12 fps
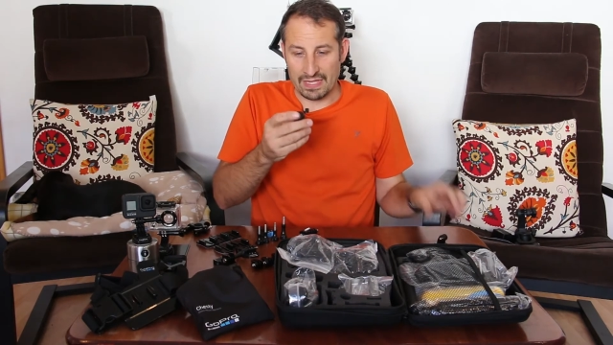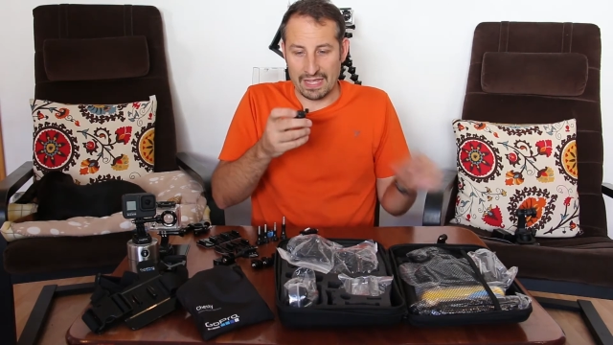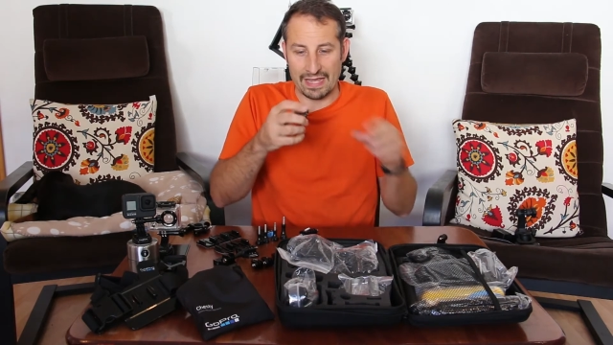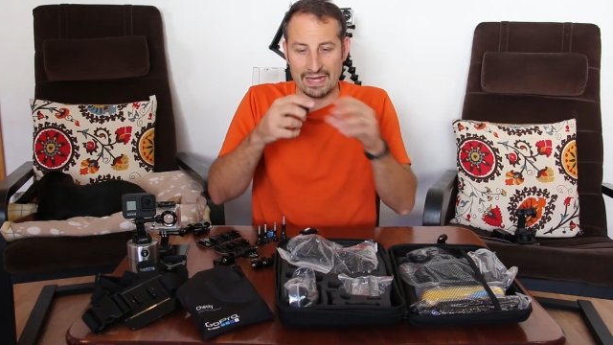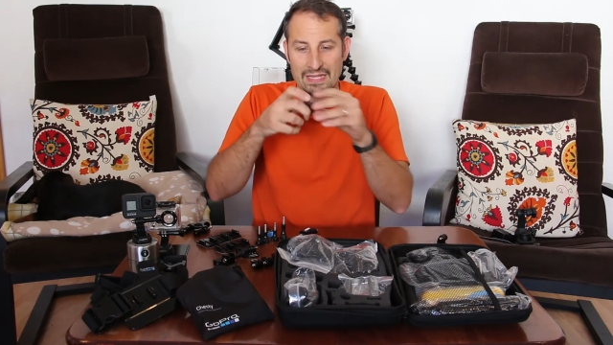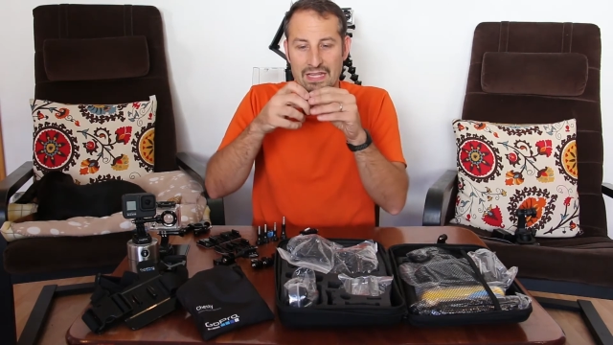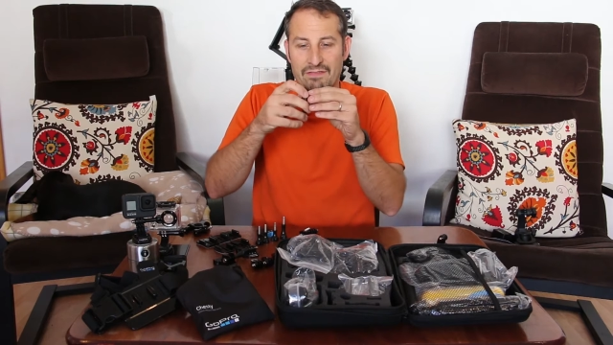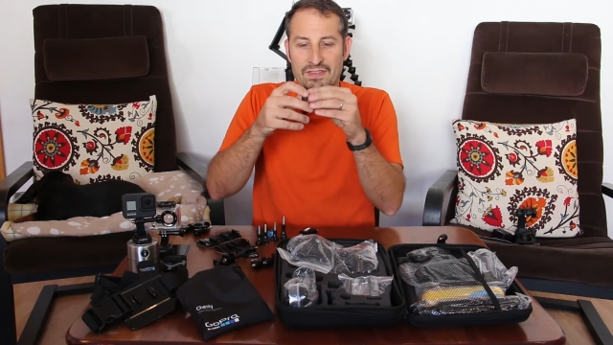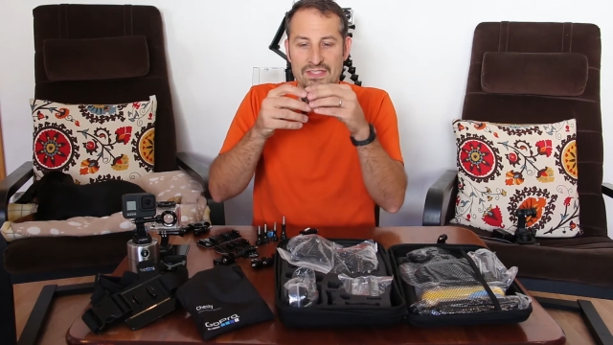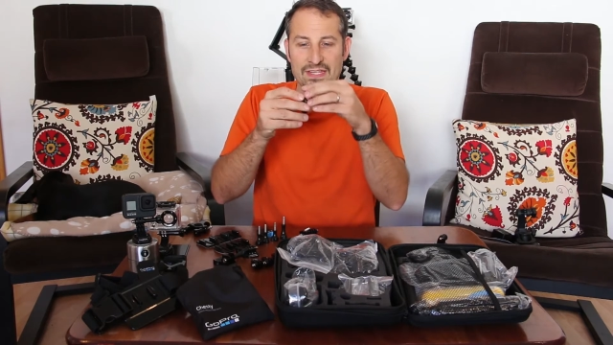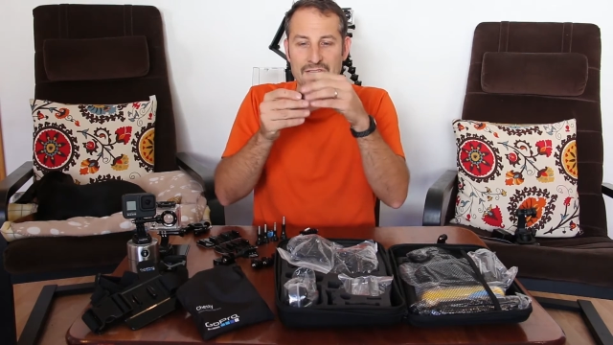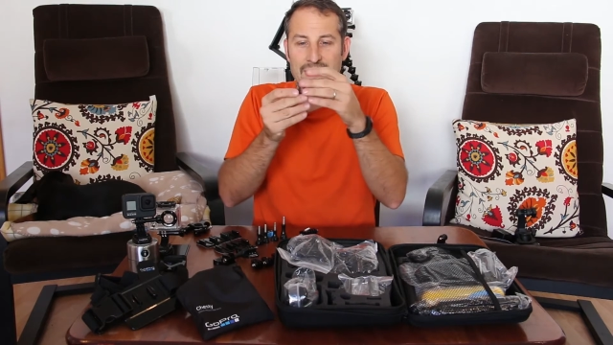And I love
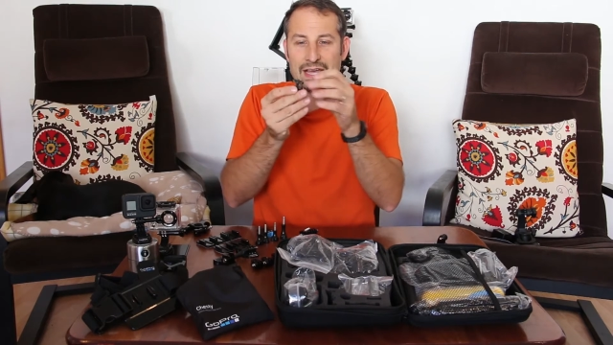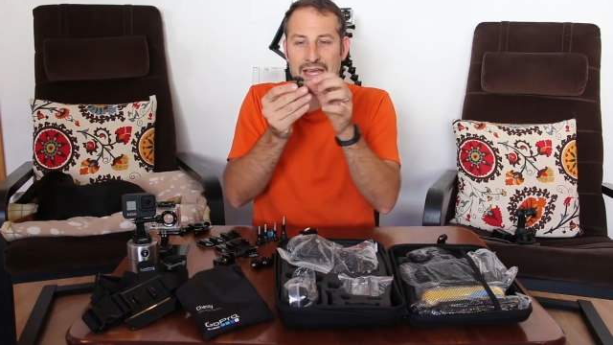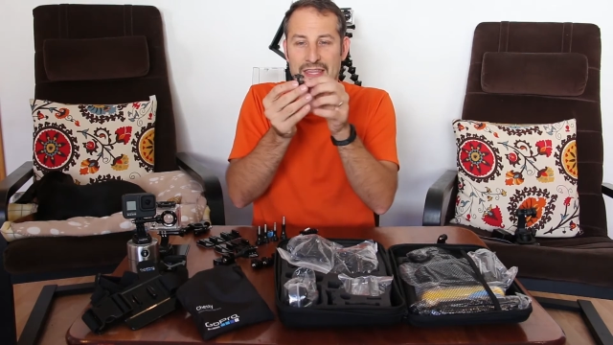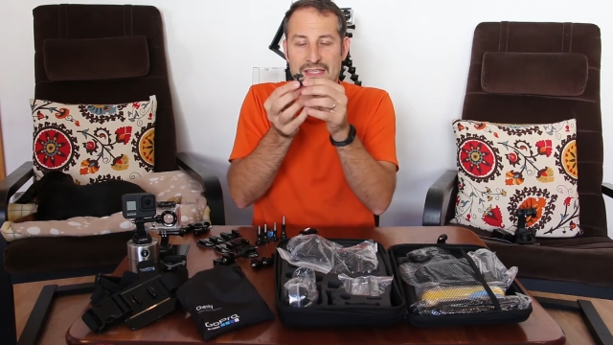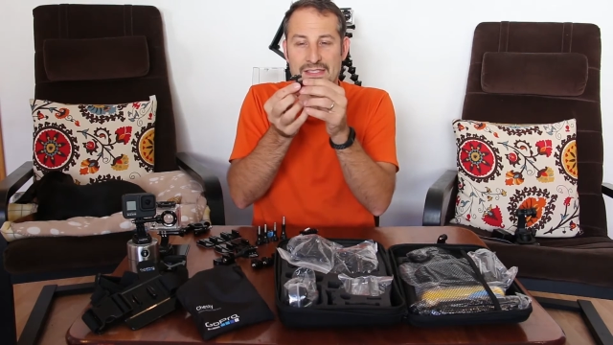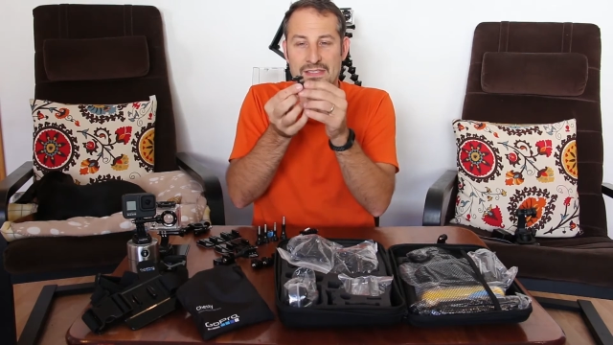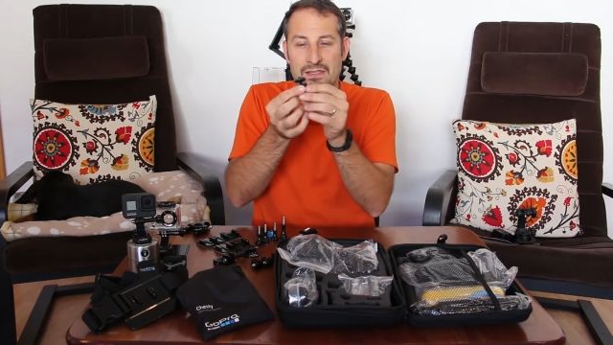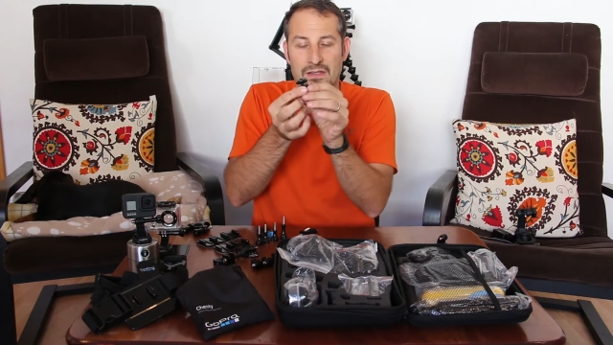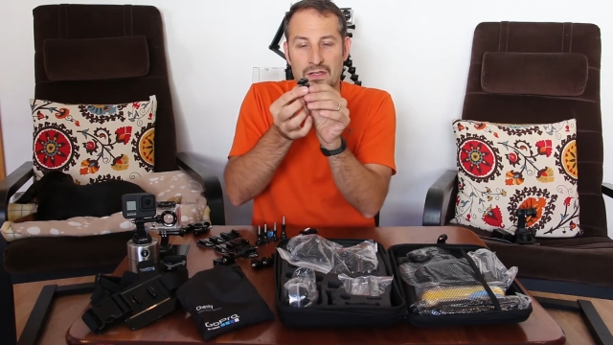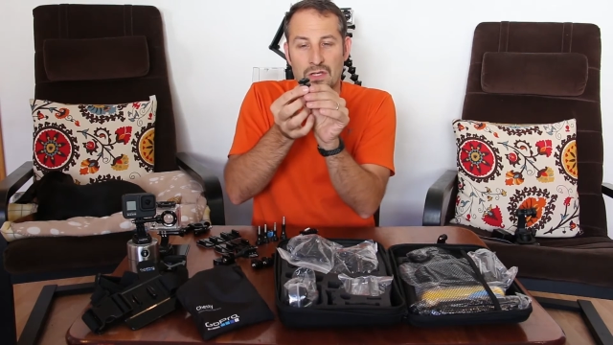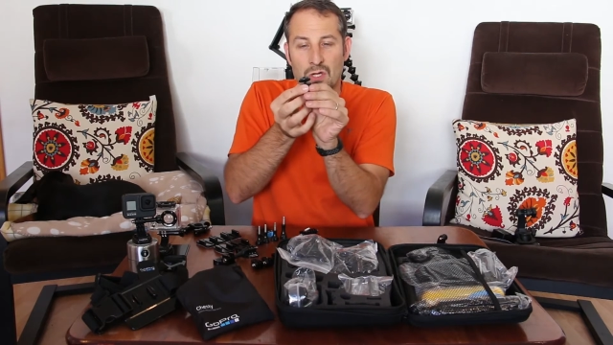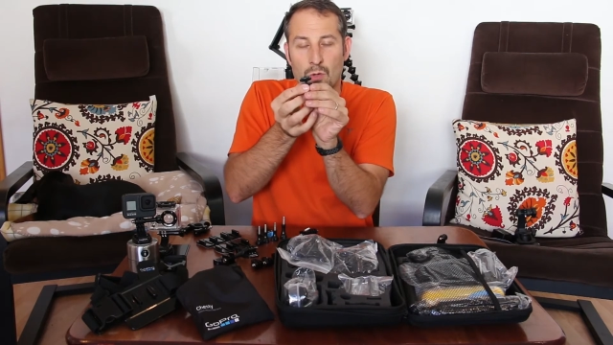this little guy. This
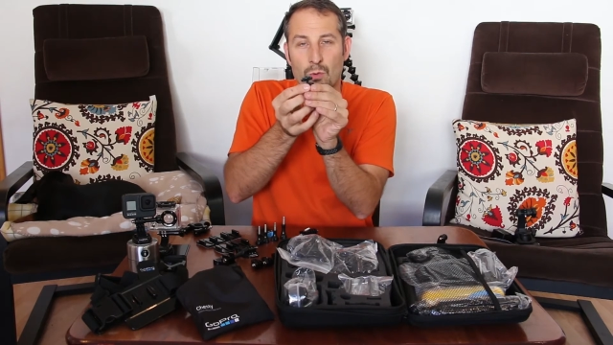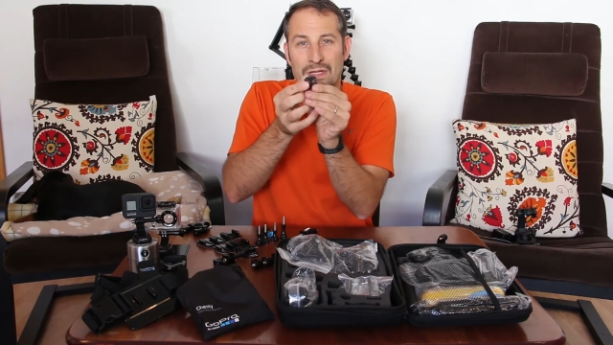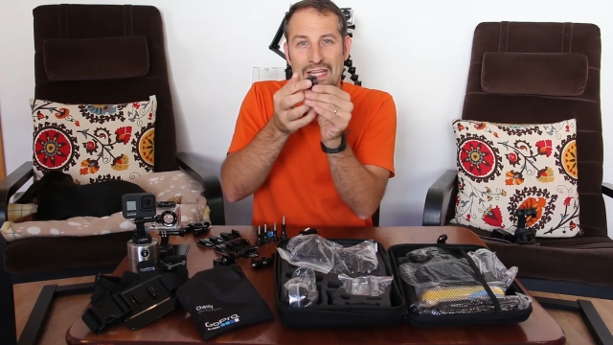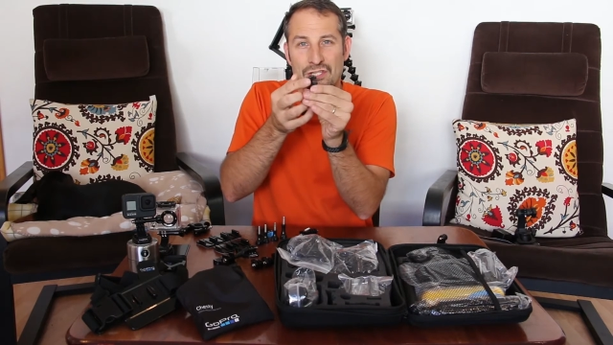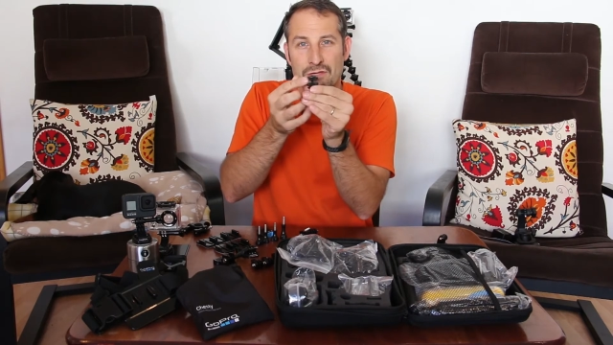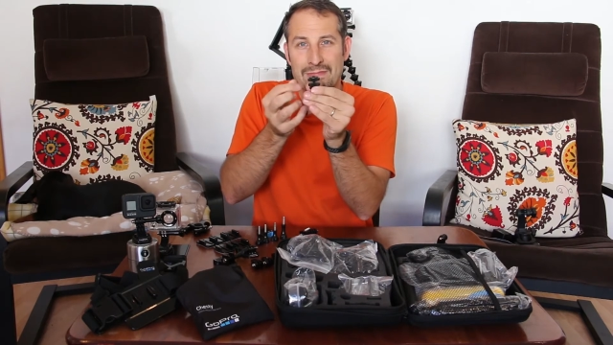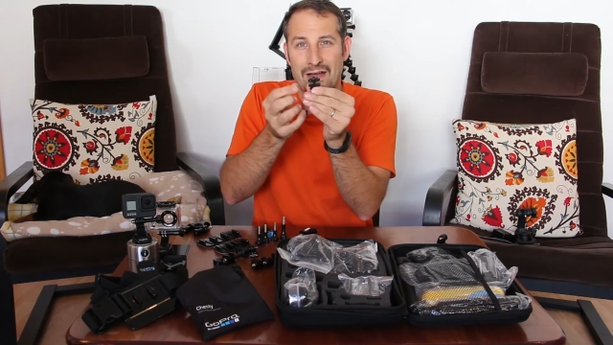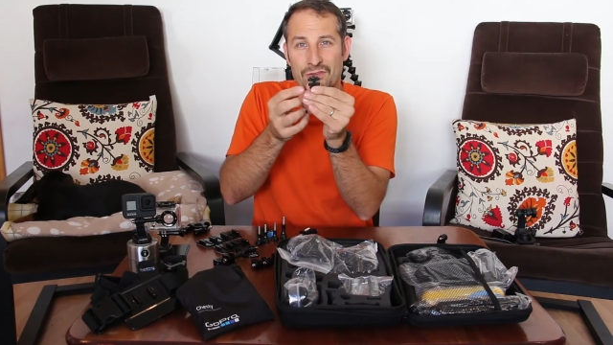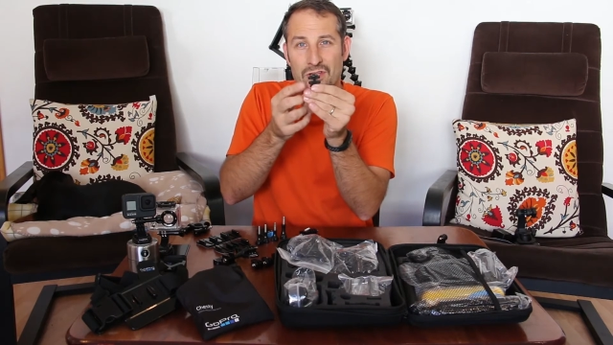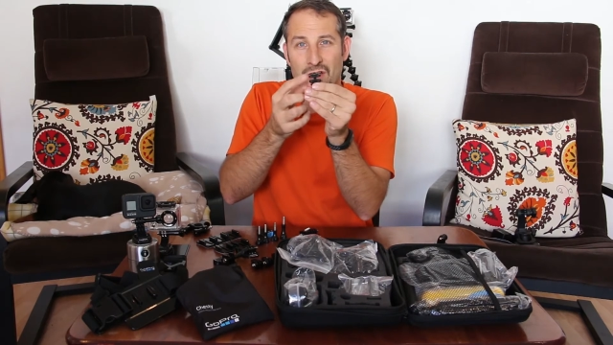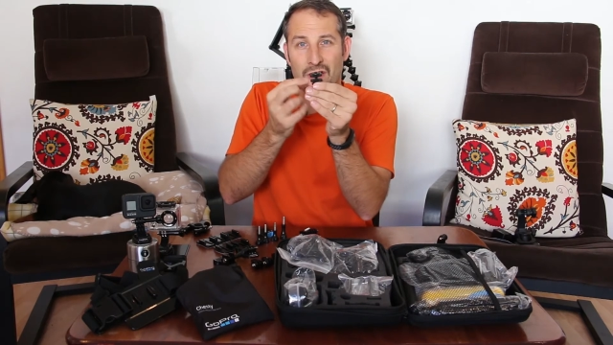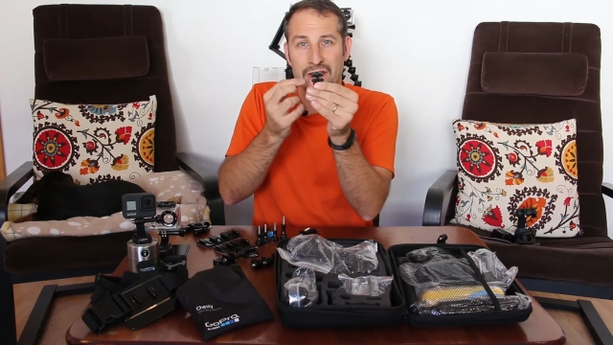one lets you
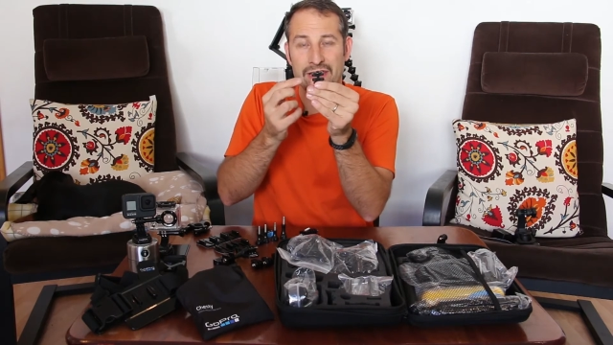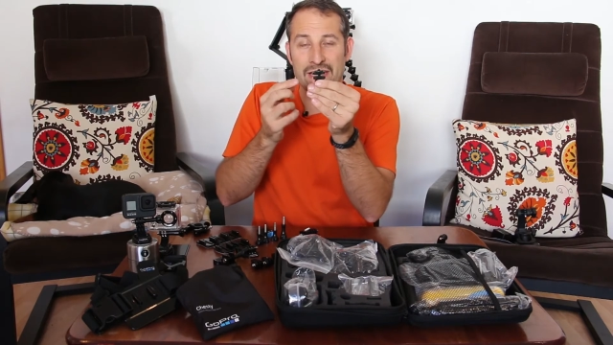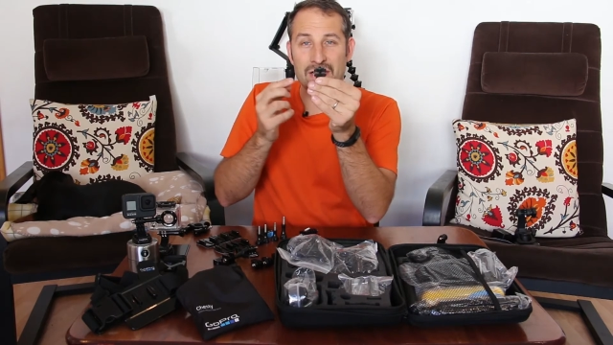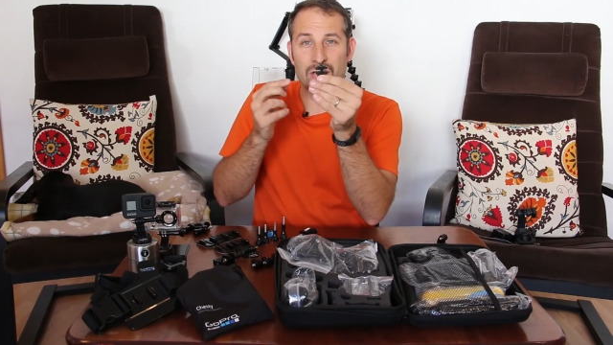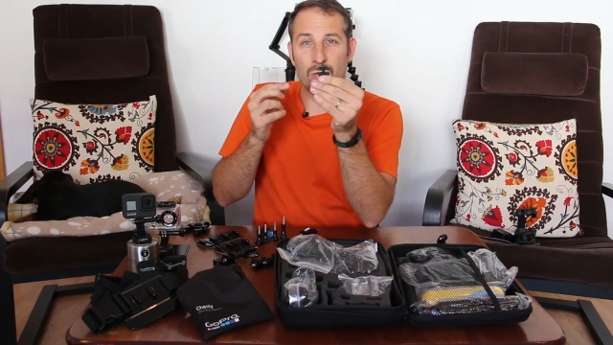mount it on a